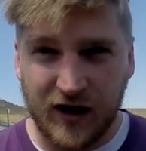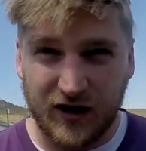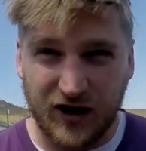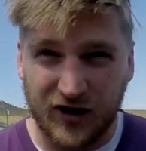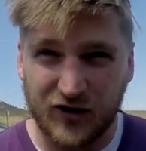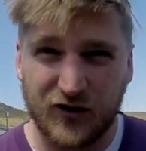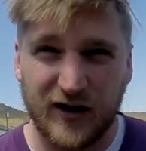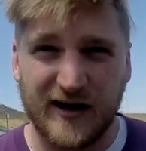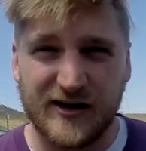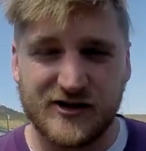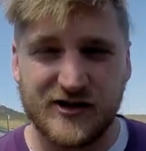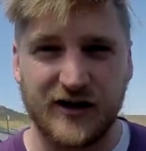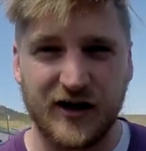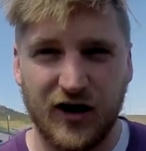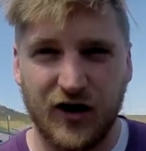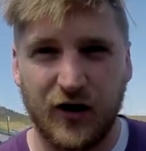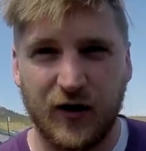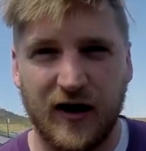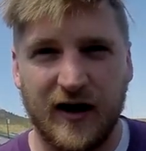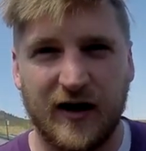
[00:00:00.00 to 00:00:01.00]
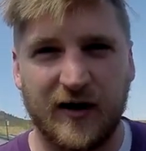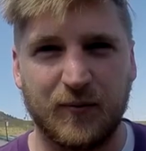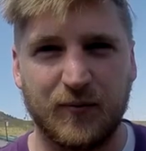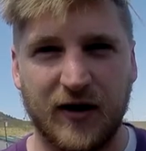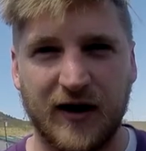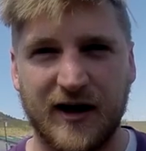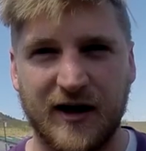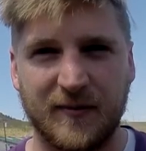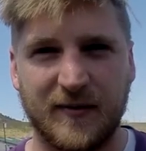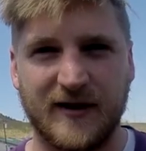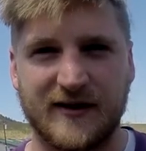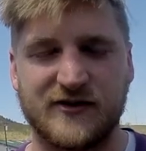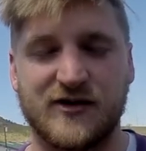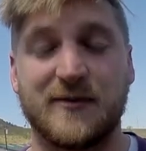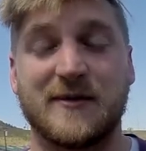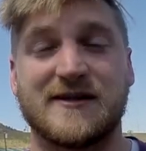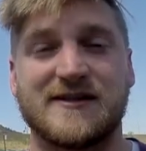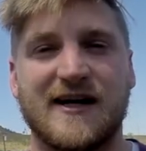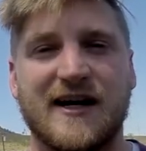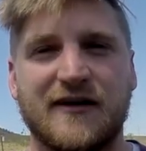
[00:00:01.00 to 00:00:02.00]
gun range and go uh, break them in so
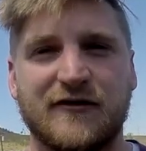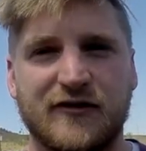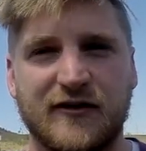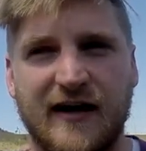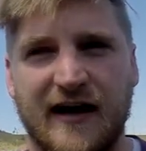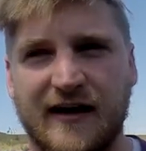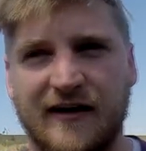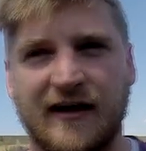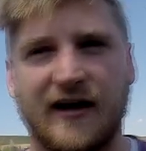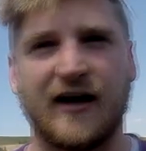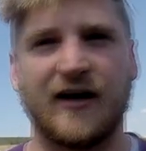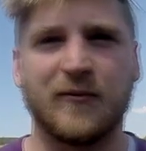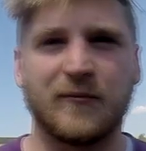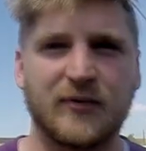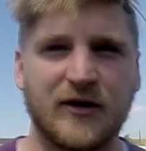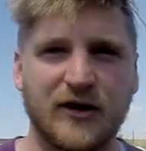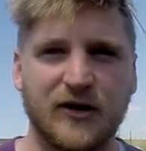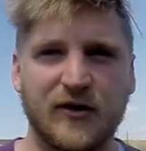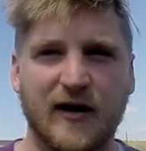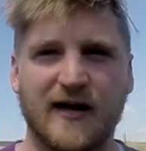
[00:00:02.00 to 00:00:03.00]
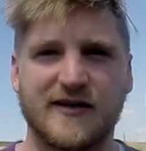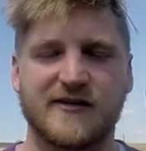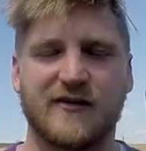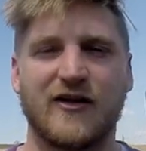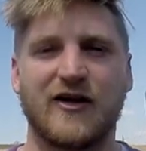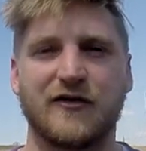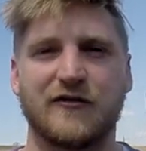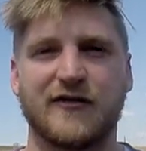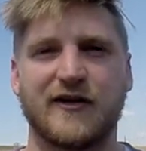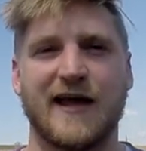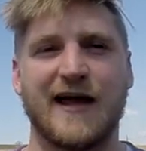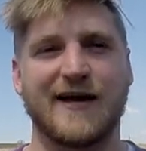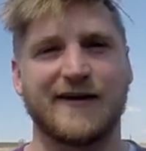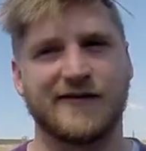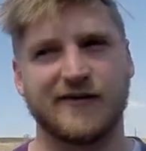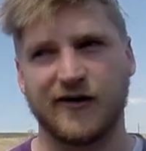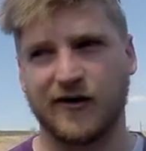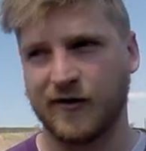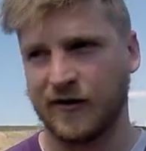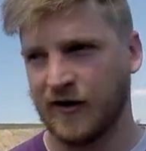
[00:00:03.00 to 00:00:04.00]
I'm excited for that now bring you guys along for that
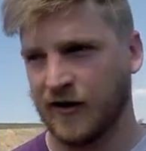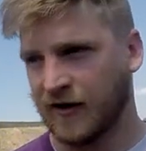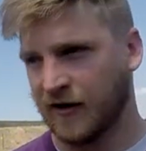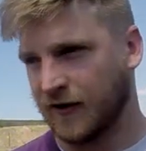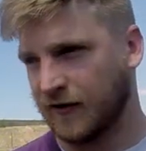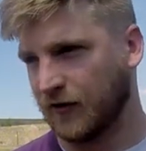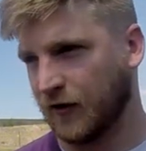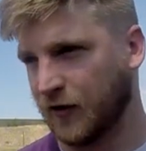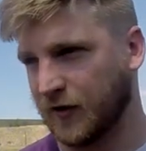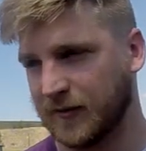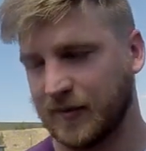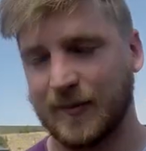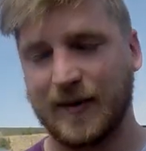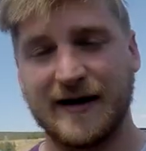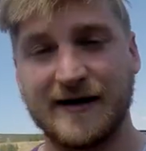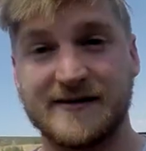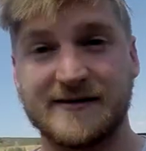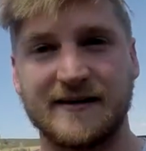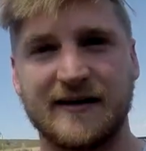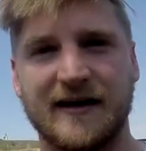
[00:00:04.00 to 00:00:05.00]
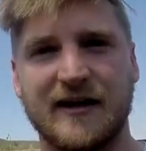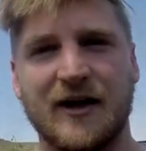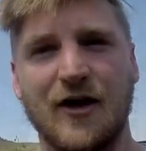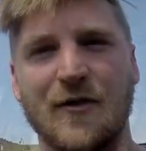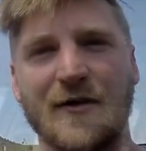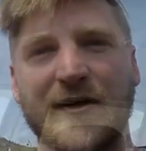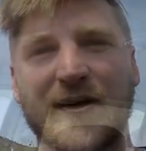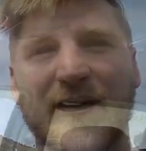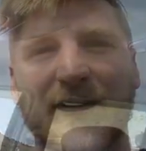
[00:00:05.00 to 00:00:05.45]
so load up the bikes and get going